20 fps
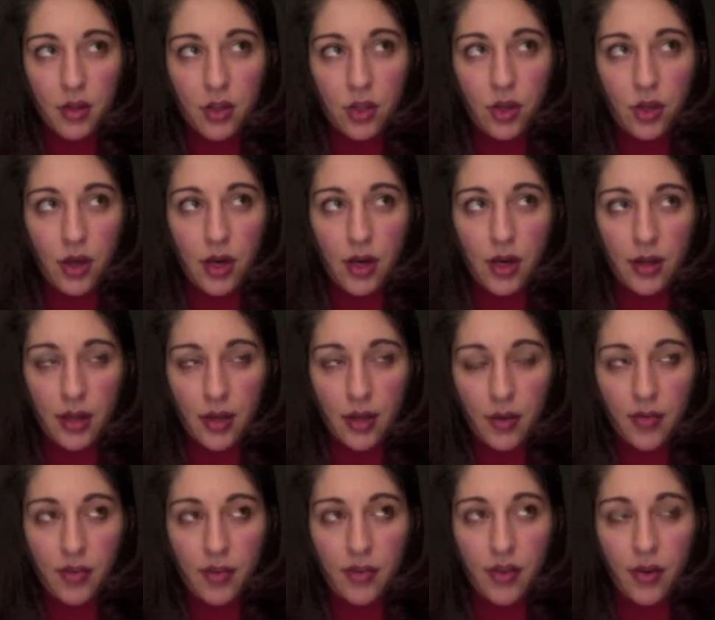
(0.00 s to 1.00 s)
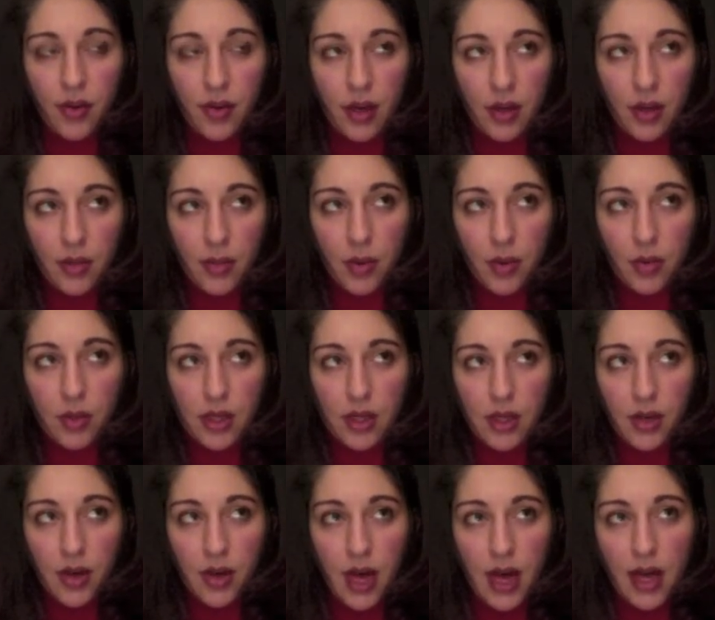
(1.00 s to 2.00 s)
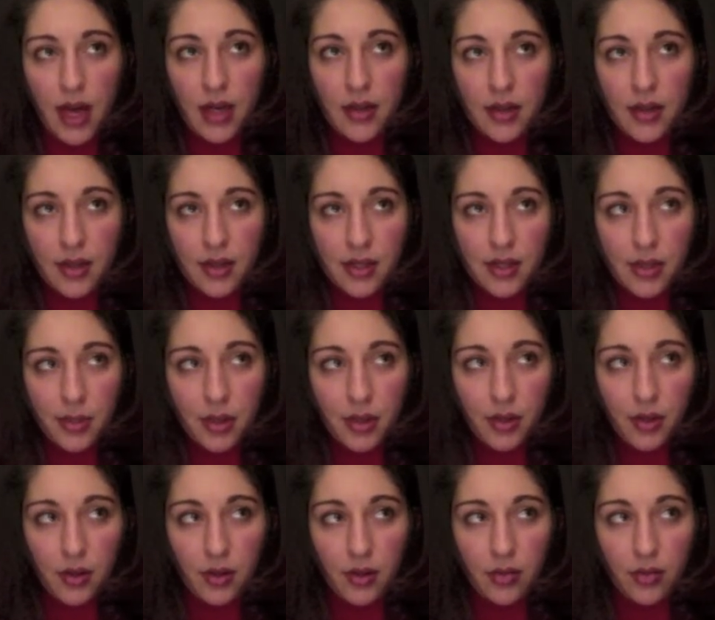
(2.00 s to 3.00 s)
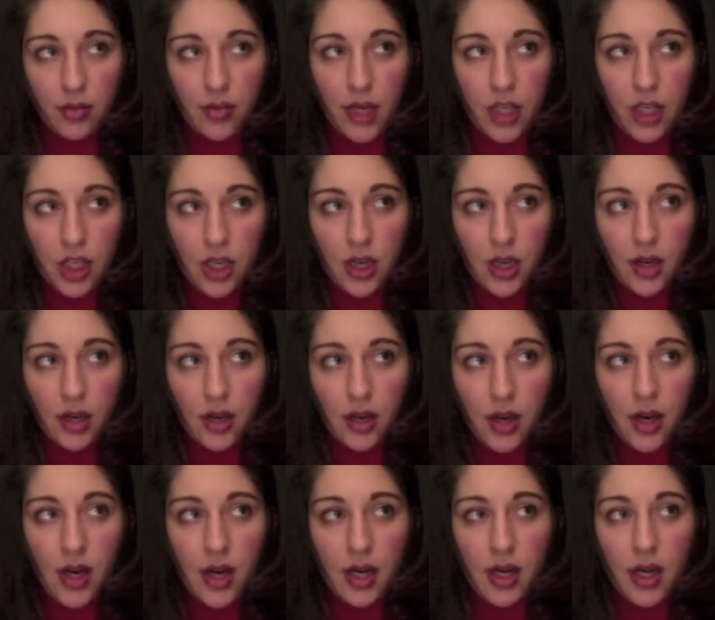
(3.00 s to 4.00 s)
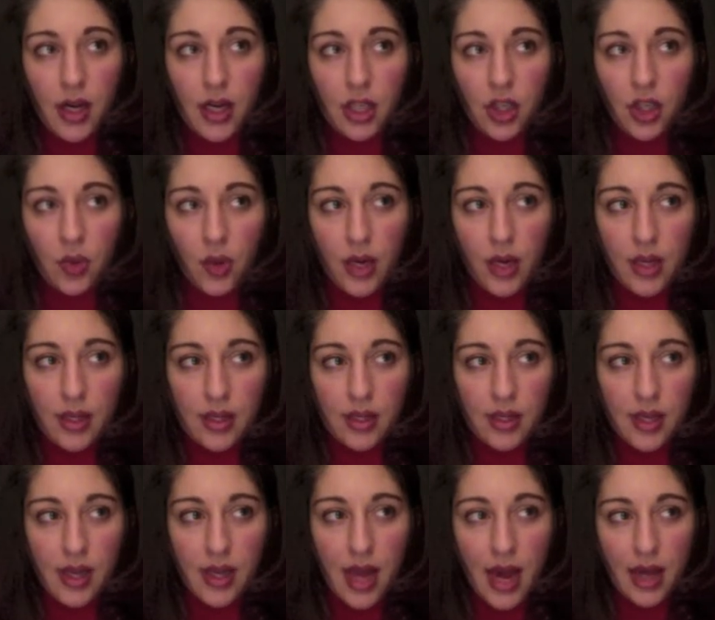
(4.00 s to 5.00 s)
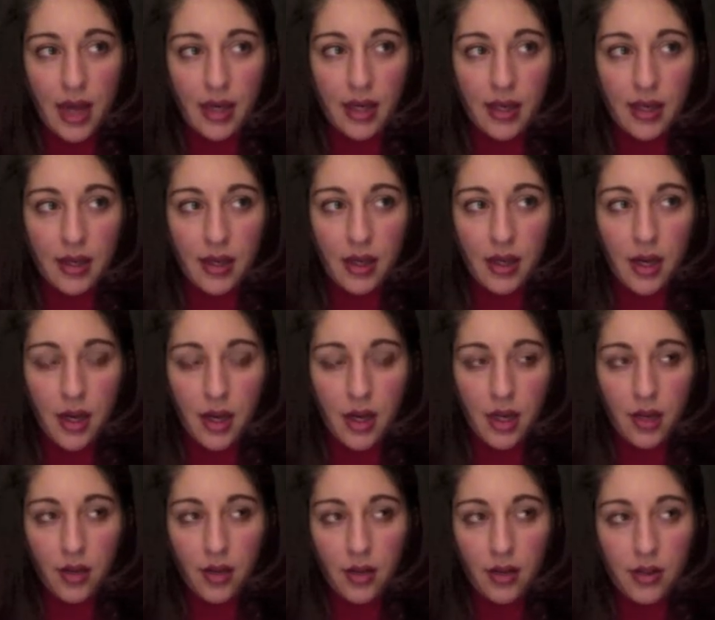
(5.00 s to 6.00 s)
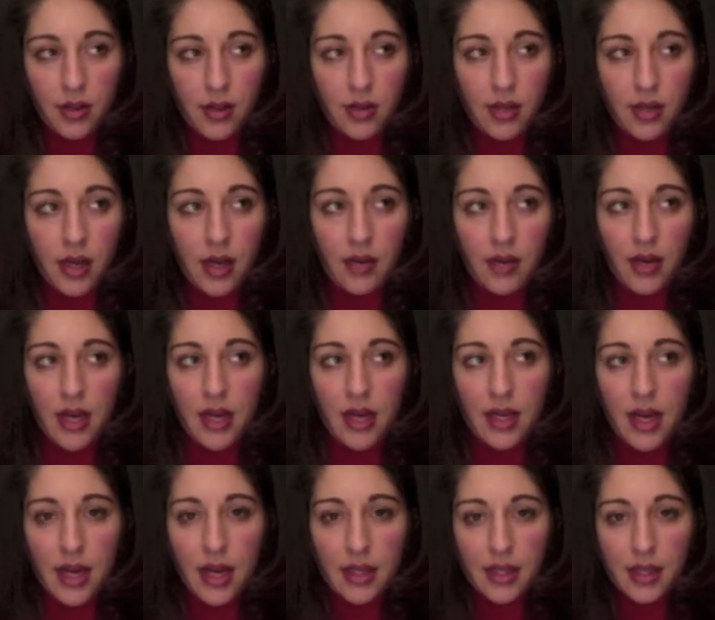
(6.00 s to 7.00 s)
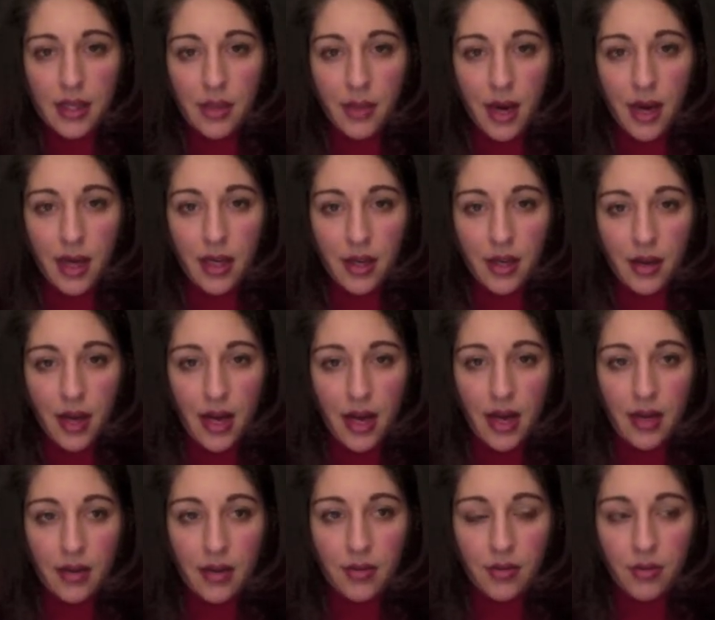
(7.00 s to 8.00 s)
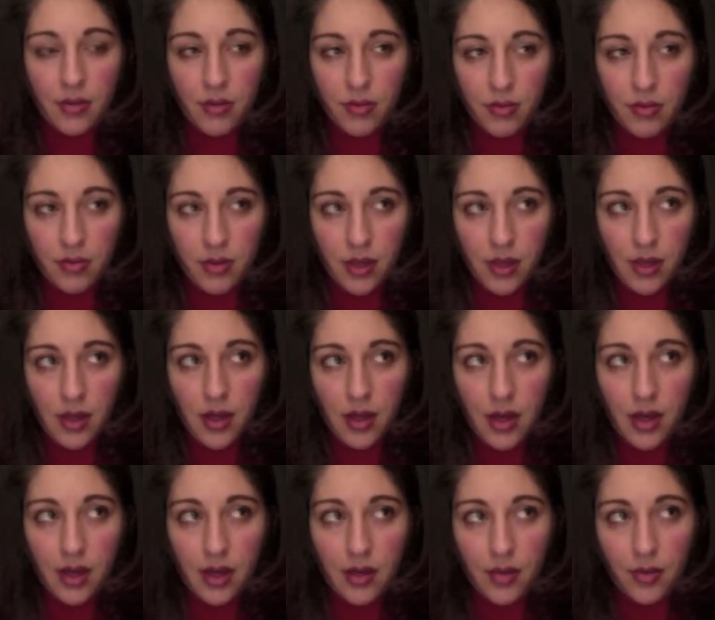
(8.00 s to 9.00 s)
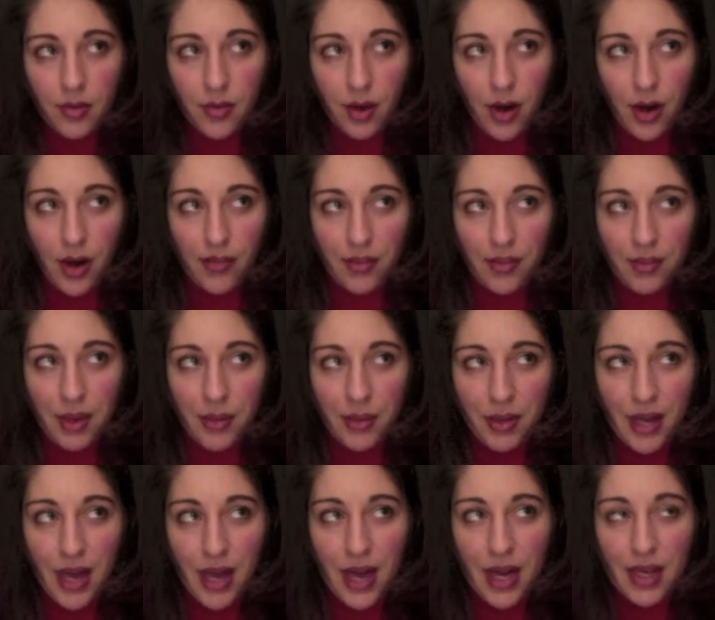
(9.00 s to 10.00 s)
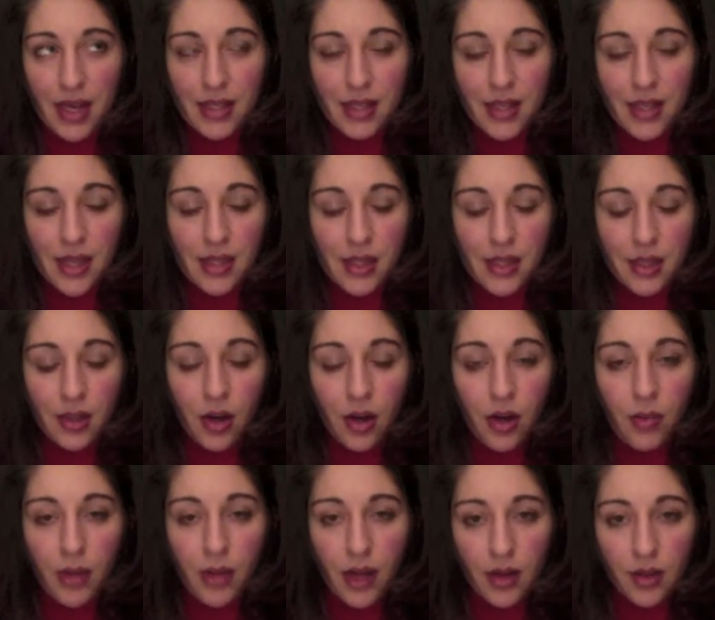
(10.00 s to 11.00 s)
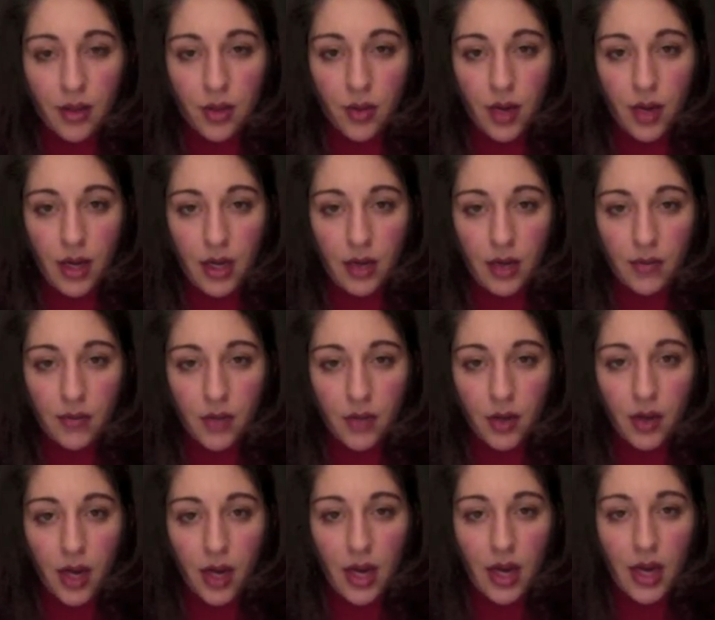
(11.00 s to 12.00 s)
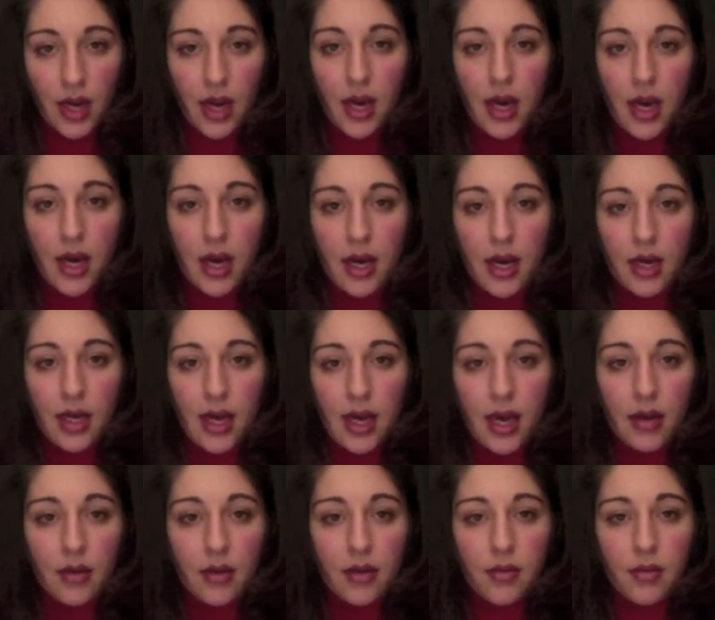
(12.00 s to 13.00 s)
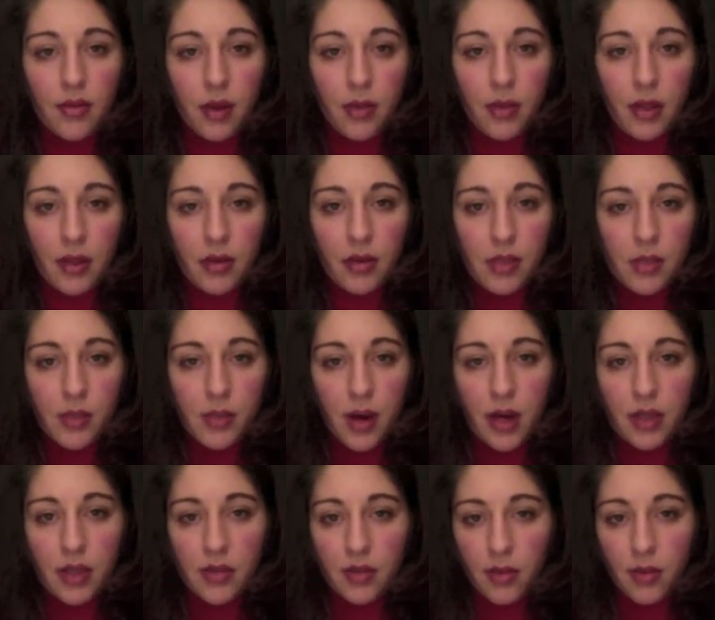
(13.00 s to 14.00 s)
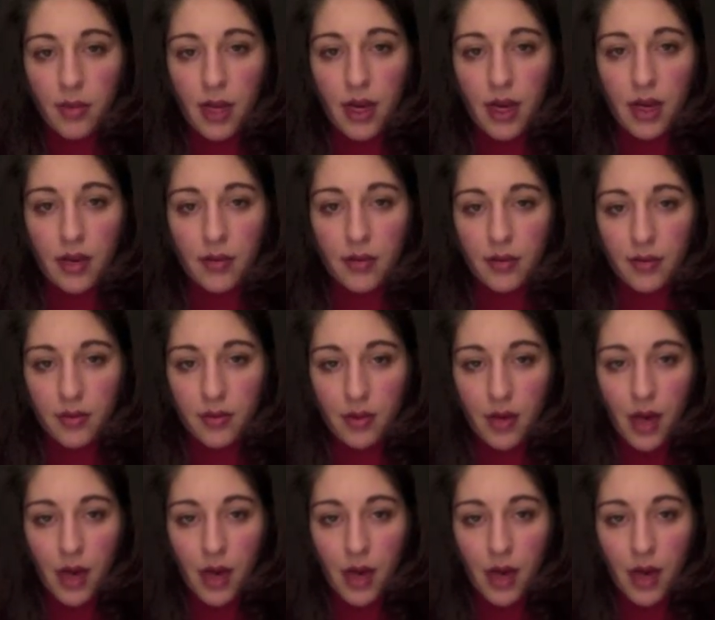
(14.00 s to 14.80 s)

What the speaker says: like if you feel where the bones in your head, the occipital ridge here, kind of joins the neck. There's those kind of indents at the back of your head where often people get headaches. That's gallbladder 20, okay? And again, rubbing those spots for a minute. I